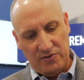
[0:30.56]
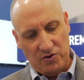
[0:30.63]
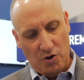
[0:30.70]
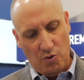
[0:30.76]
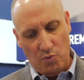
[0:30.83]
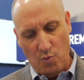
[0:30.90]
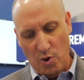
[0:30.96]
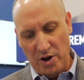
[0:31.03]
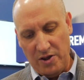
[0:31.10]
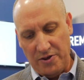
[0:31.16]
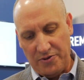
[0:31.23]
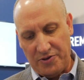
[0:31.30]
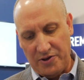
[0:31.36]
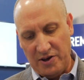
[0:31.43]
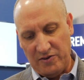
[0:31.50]
So one of
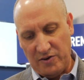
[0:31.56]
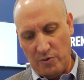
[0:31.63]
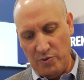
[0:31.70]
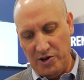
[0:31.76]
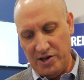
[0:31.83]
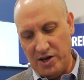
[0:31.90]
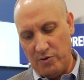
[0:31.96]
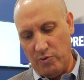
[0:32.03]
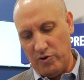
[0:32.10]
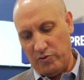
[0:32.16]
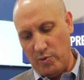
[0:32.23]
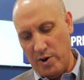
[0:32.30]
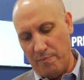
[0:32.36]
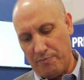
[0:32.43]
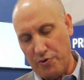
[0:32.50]
the things that we did was
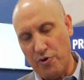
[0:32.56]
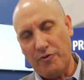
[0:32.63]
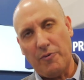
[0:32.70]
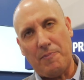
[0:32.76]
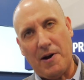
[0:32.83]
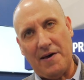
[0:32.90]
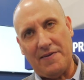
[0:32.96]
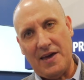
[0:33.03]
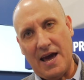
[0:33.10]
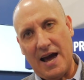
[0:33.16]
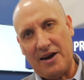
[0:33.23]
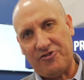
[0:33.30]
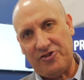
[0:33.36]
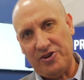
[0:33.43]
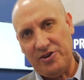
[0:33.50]
we improved upon the
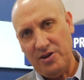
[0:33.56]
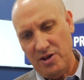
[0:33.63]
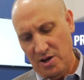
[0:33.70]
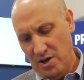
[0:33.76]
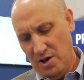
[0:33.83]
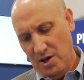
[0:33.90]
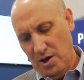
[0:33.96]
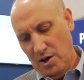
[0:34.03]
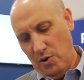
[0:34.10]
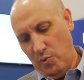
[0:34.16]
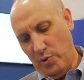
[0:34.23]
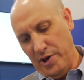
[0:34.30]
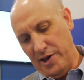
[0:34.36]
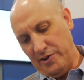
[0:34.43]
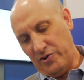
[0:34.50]
action.
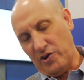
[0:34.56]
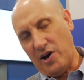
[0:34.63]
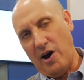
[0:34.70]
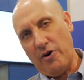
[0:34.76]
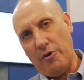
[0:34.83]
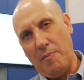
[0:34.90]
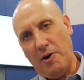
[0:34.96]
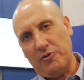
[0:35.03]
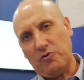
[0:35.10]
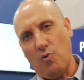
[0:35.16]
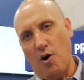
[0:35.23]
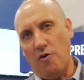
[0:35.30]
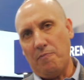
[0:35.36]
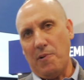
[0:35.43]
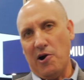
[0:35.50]
We took out about
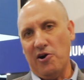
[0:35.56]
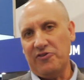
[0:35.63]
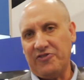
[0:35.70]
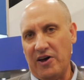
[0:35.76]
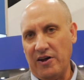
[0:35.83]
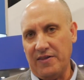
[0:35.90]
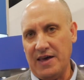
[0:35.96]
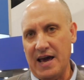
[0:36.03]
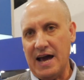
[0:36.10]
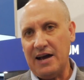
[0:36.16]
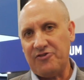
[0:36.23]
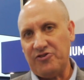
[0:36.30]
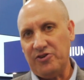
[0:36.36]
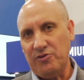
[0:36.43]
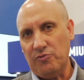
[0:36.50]
12 parts out of the
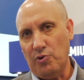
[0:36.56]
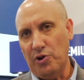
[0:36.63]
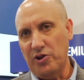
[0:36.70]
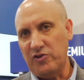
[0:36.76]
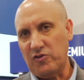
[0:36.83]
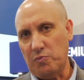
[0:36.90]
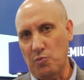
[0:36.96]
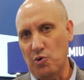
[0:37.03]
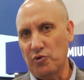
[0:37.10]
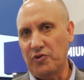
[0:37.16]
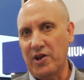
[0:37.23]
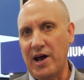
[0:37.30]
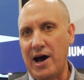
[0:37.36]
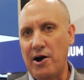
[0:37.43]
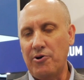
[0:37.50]
action, really smoothed
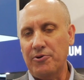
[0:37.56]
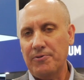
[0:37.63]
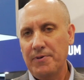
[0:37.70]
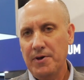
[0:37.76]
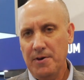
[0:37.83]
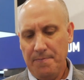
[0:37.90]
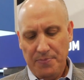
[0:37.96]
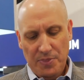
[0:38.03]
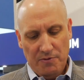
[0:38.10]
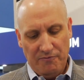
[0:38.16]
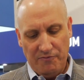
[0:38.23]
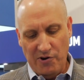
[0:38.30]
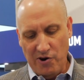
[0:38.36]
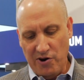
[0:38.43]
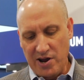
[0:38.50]
it out.
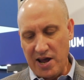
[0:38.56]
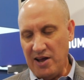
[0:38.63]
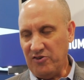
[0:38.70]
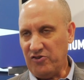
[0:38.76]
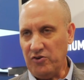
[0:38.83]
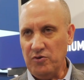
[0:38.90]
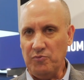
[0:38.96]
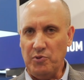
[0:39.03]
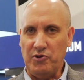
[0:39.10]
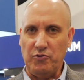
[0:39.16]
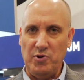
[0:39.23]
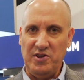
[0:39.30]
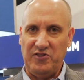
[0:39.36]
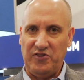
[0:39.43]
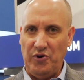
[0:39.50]
Variation
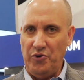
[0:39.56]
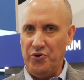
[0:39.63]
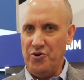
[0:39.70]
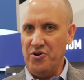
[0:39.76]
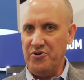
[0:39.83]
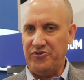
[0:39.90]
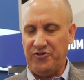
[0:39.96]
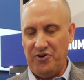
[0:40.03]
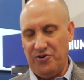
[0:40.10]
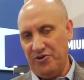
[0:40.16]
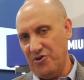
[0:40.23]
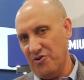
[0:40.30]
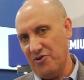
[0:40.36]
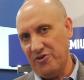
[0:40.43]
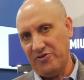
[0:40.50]
between cylinder to
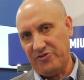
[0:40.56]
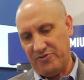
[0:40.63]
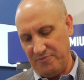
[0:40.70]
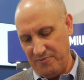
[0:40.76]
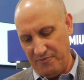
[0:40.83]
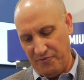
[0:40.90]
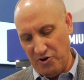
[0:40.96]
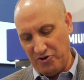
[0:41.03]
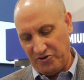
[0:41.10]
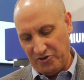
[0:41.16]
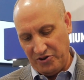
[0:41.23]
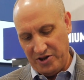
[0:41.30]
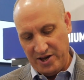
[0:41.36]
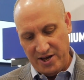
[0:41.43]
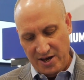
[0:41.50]
cylinder is
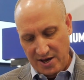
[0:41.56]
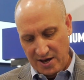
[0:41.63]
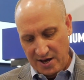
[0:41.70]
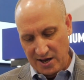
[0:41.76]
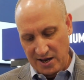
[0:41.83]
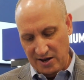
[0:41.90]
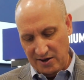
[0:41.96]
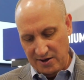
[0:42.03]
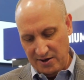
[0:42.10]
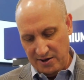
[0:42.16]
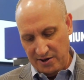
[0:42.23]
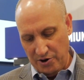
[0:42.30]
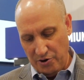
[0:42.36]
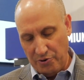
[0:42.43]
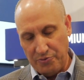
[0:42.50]
virtually,
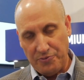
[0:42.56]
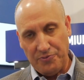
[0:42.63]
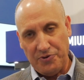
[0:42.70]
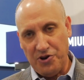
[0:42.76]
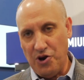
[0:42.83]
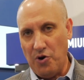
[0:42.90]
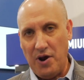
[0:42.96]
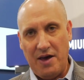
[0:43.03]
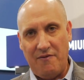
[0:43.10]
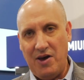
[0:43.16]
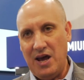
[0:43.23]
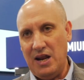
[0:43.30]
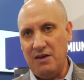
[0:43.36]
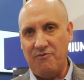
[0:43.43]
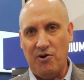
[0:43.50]
you don't have
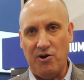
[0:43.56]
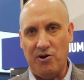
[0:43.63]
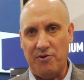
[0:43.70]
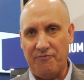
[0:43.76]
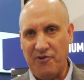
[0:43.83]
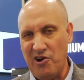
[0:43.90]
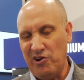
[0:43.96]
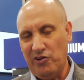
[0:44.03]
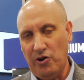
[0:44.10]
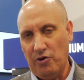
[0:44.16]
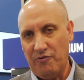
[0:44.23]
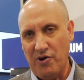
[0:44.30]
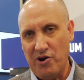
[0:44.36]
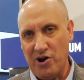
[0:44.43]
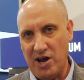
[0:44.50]
any very
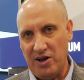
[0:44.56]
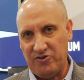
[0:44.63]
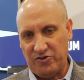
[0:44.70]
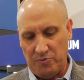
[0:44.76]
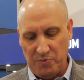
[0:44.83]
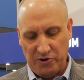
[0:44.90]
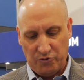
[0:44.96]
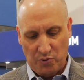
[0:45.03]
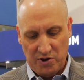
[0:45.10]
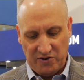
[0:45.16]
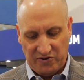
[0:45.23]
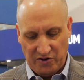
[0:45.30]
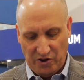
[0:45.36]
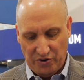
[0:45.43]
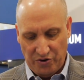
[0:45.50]
little variation between
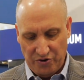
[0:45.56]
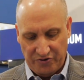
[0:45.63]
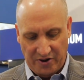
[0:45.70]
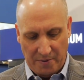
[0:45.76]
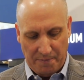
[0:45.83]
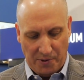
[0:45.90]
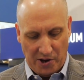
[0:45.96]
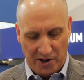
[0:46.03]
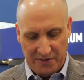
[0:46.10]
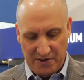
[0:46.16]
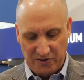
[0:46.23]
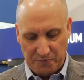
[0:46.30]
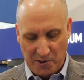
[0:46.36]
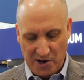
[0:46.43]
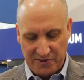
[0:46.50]
cylinders on
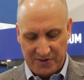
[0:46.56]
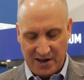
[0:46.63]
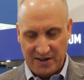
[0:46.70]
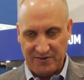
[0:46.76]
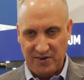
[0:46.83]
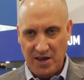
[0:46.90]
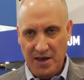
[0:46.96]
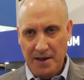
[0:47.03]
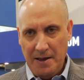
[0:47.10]
these Pythons.